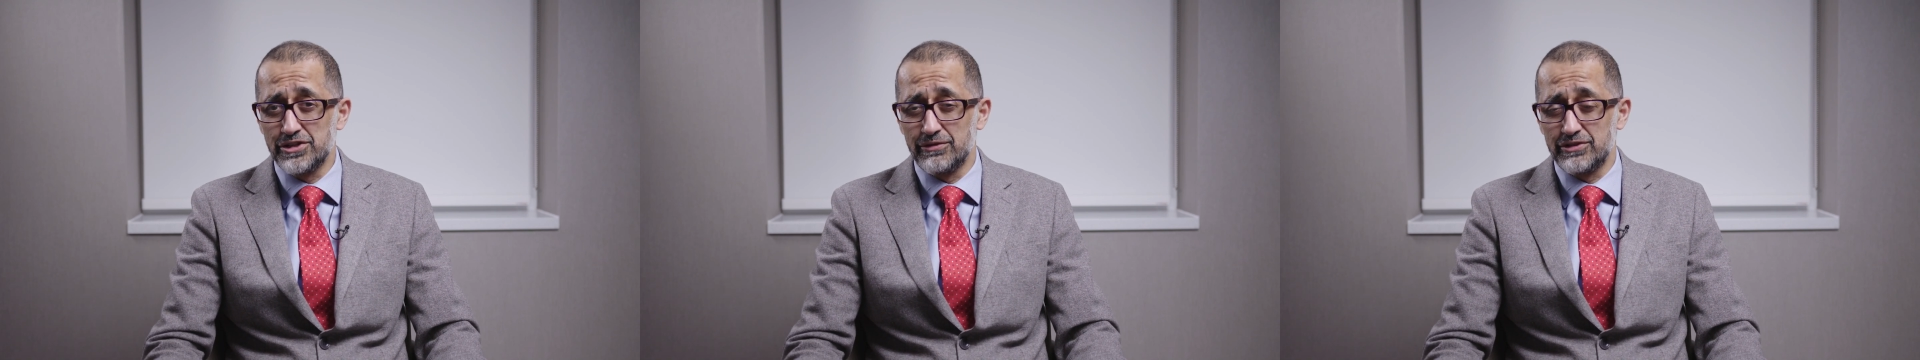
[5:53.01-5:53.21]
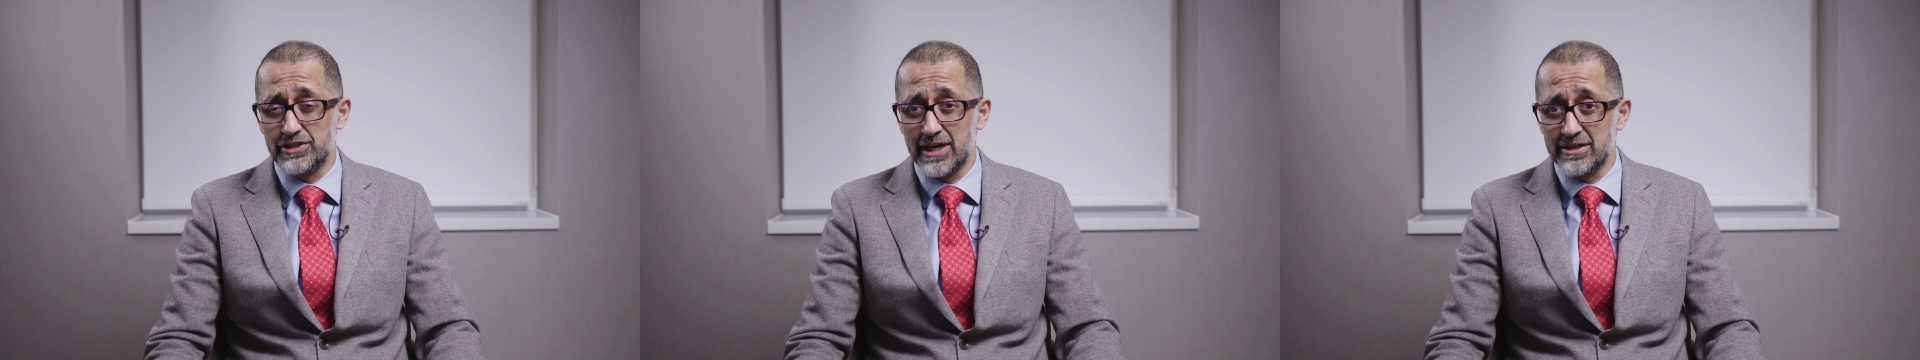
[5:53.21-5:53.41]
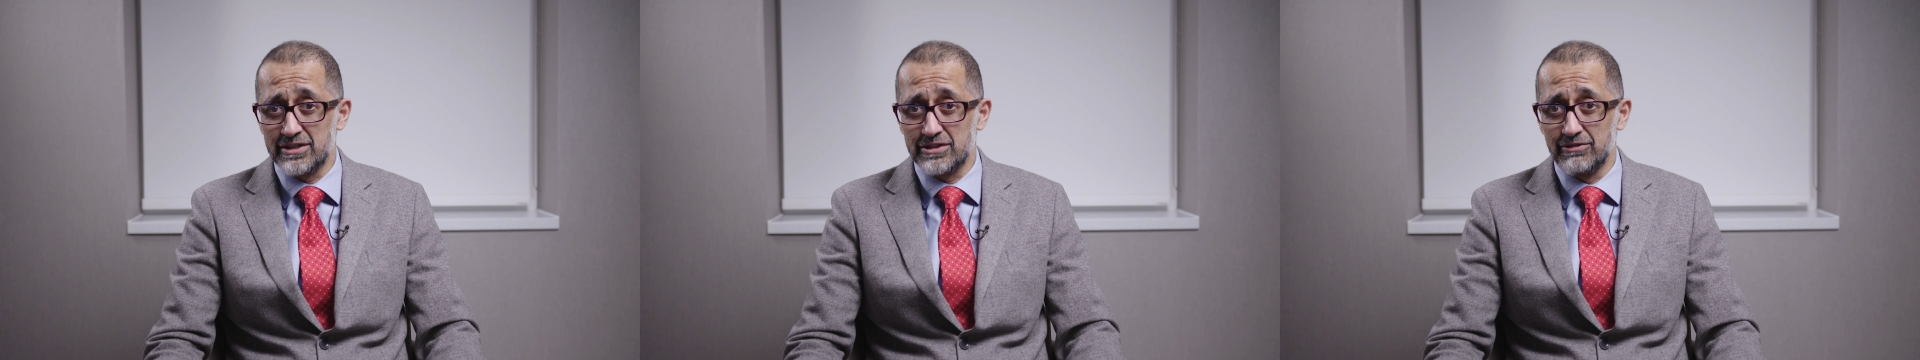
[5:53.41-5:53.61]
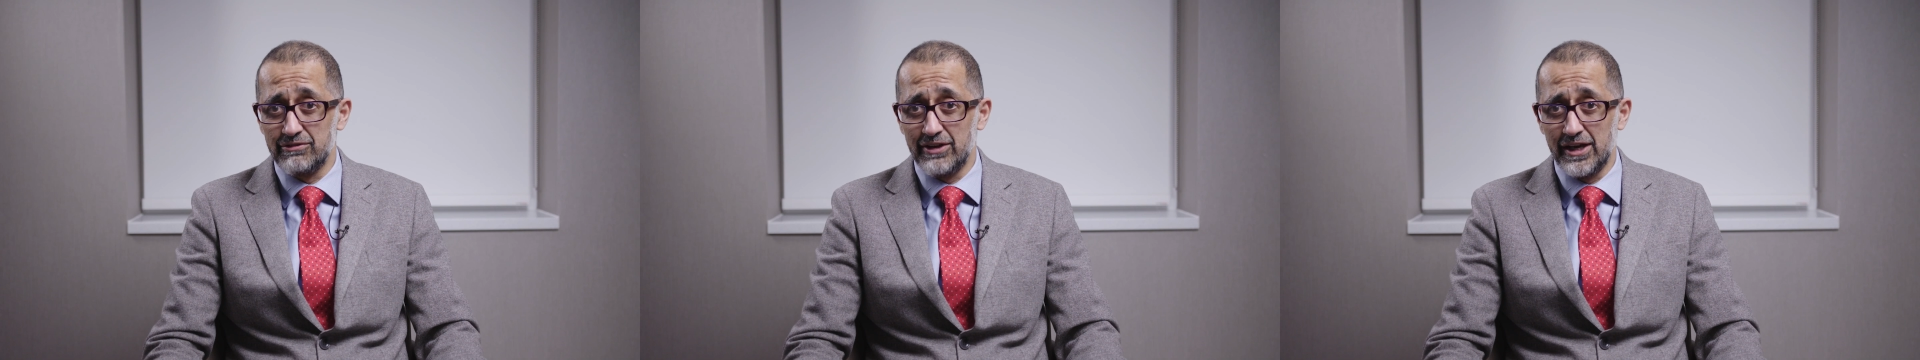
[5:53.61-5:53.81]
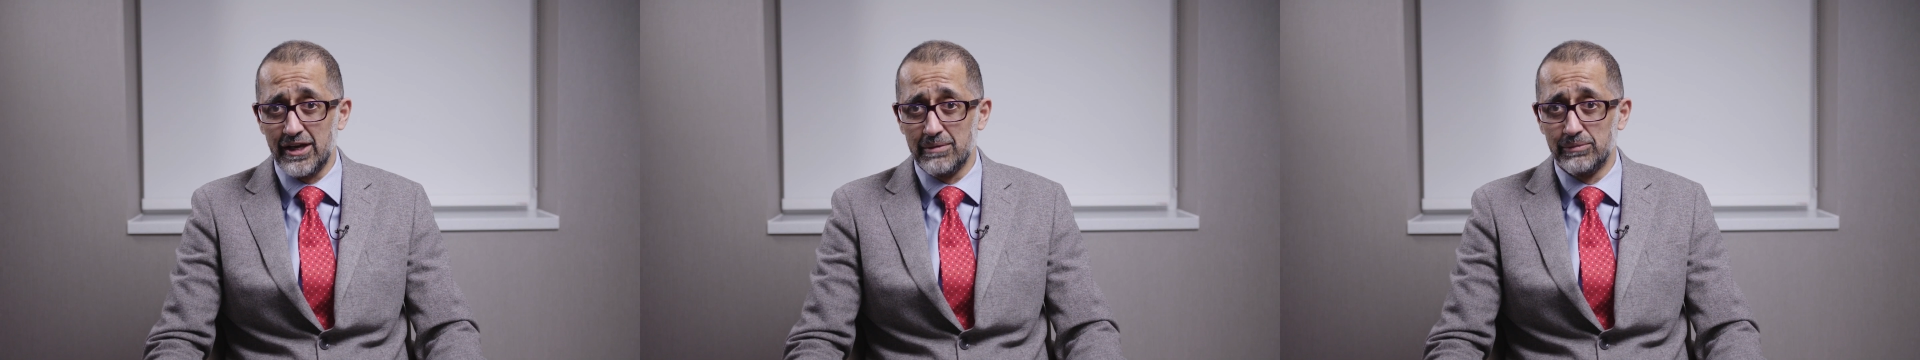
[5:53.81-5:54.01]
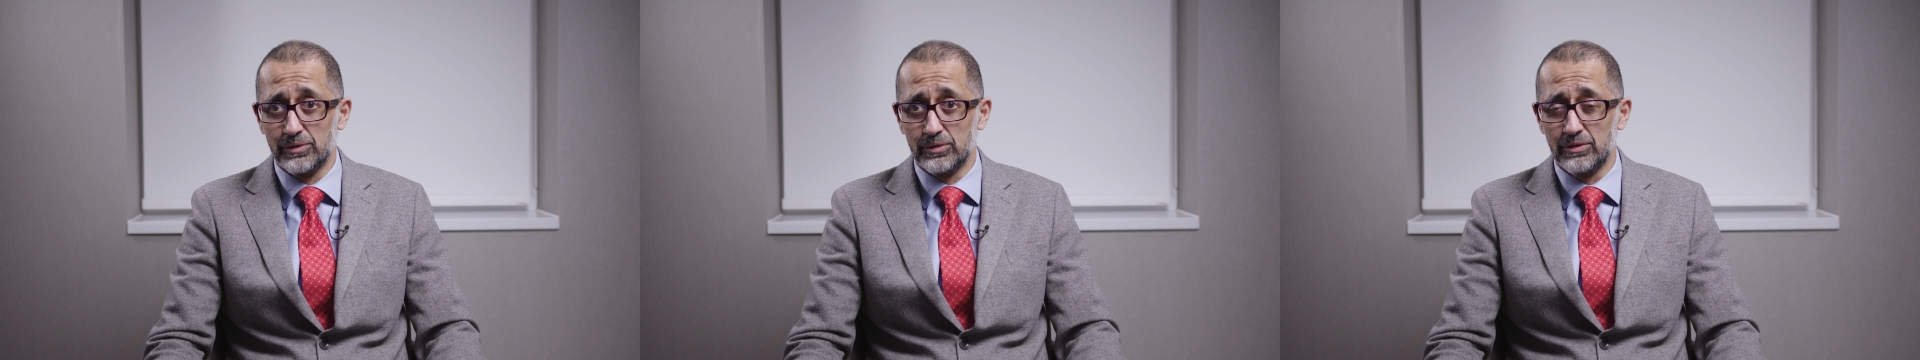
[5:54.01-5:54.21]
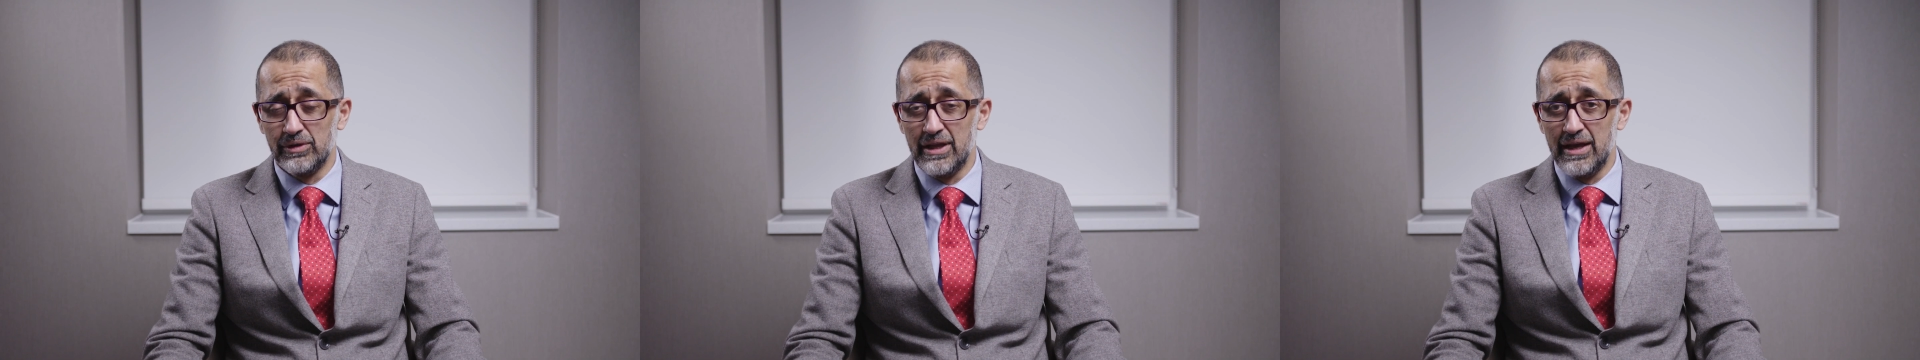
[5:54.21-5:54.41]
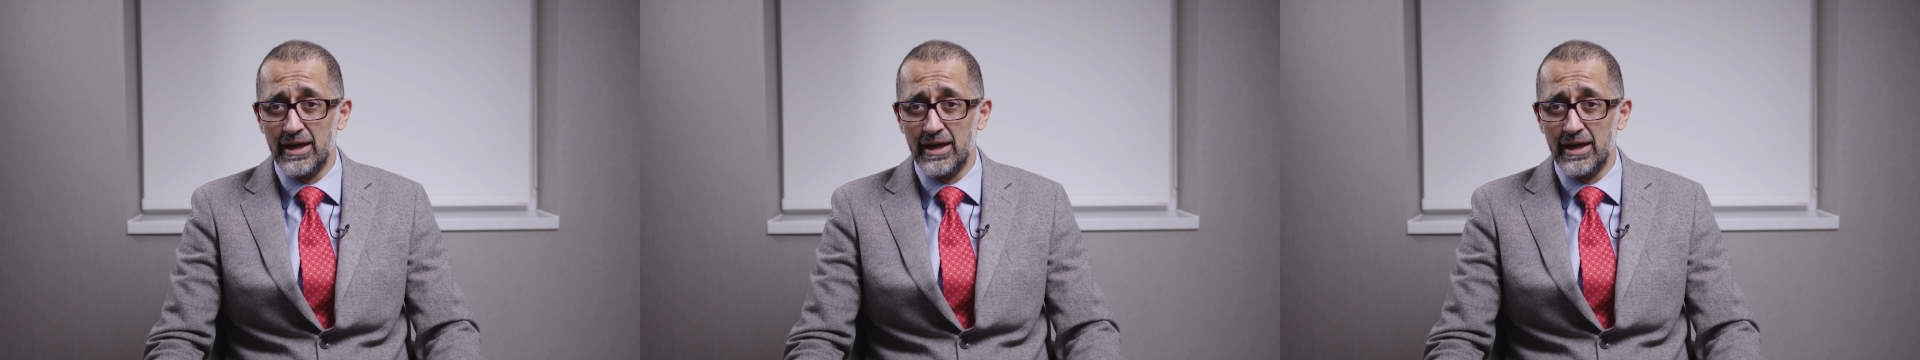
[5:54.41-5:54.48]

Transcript: of tests available